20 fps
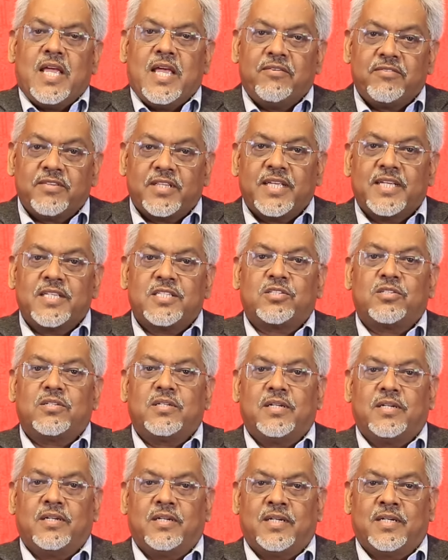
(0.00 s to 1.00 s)
everything's
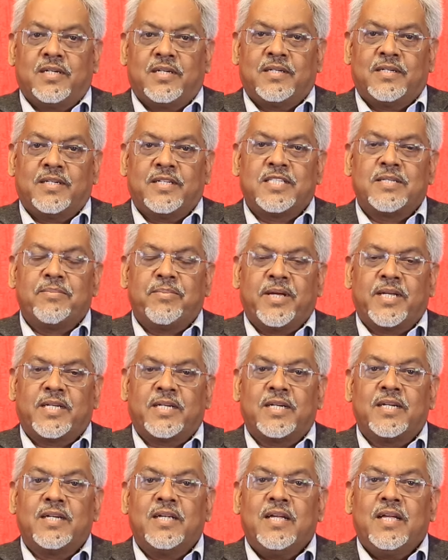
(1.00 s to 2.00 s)

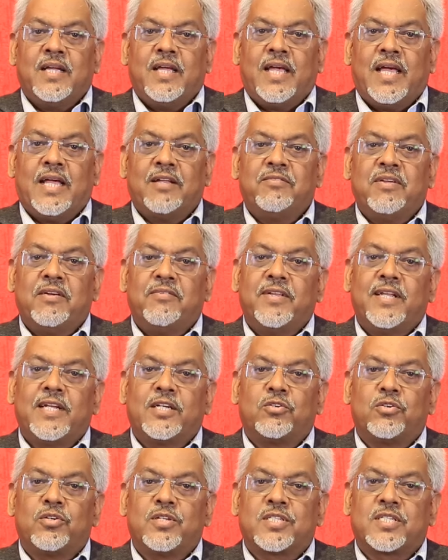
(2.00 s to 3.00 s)
dissipated and we are
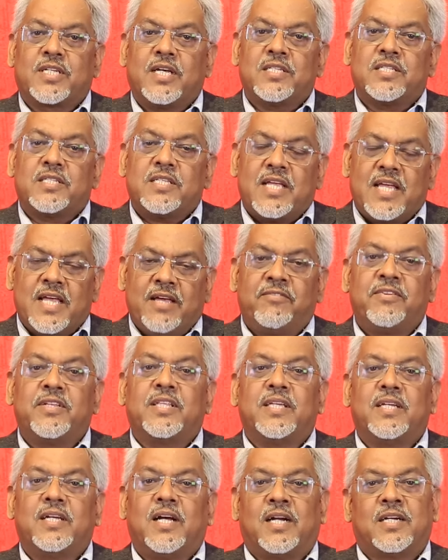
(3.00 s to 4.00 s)
willing to discuss
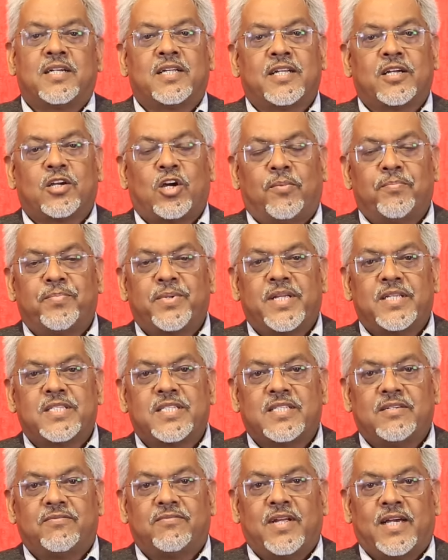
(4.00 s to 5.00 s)
everything under a
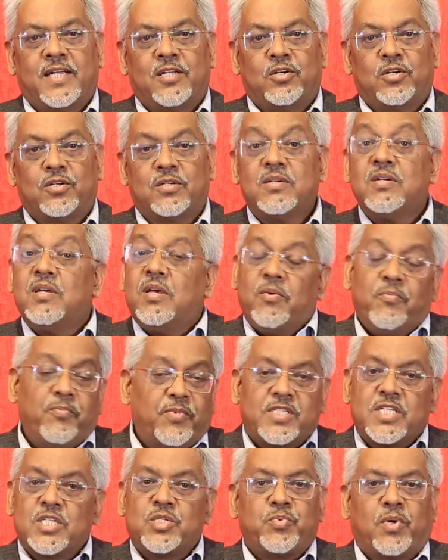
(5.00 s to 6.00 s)
comprehensive dialogue,
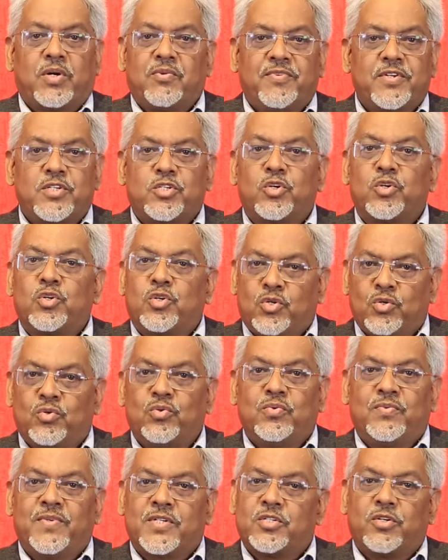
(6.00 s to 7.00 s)
which is what we should do.
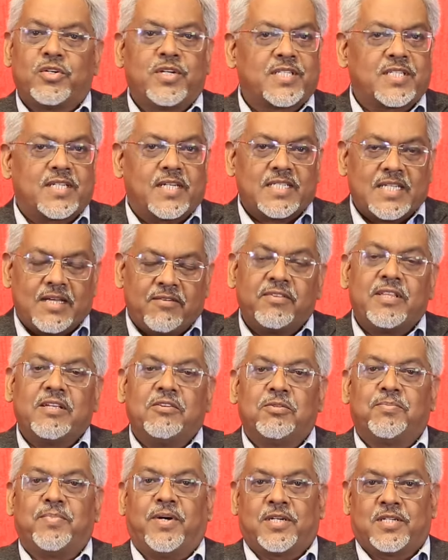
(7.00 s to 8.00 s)
We should discuss
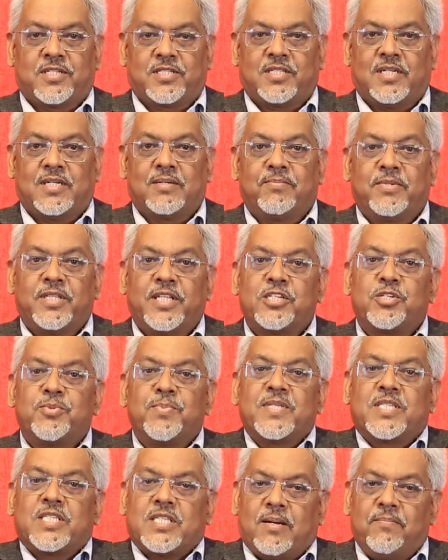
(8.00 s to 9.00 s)
everything with Pakistan, but there
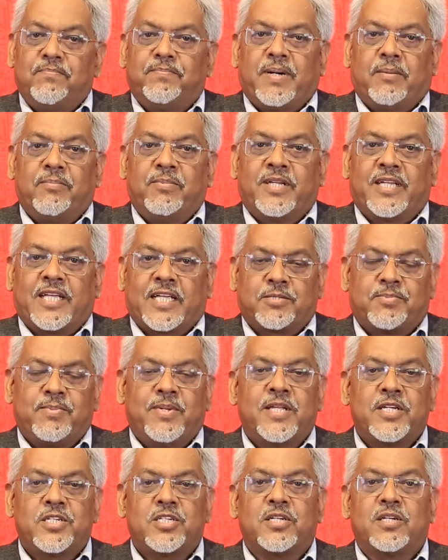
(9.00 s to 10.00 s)
should be some public
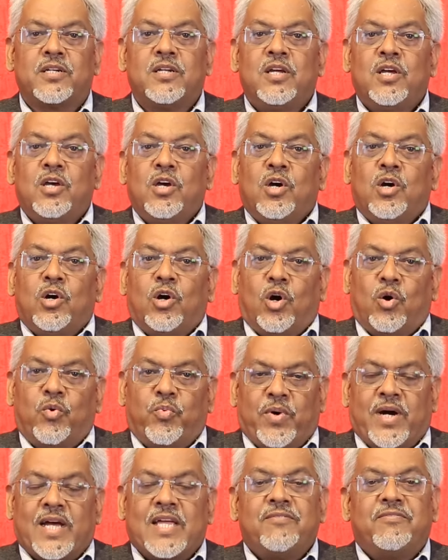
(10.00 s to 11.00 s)
explanation
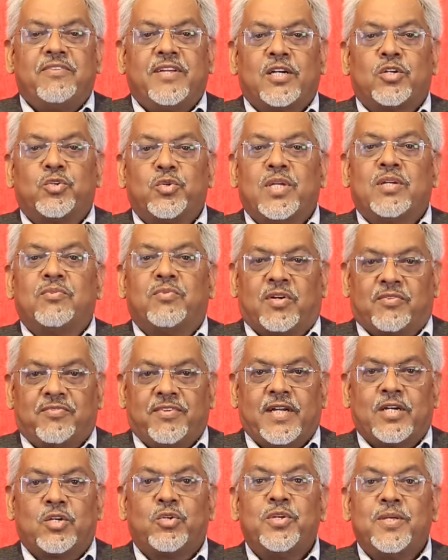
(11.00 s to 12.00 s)
of why we are doing what
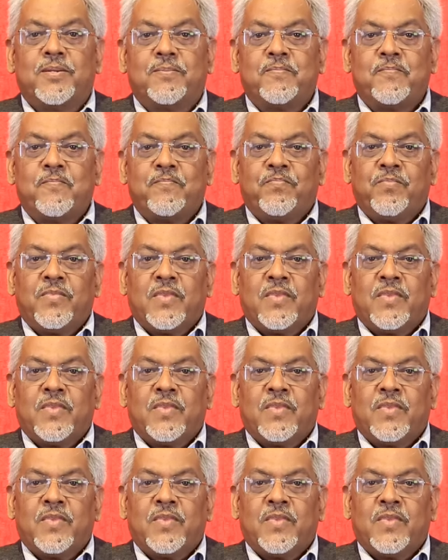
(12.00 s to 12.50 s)
we are doing.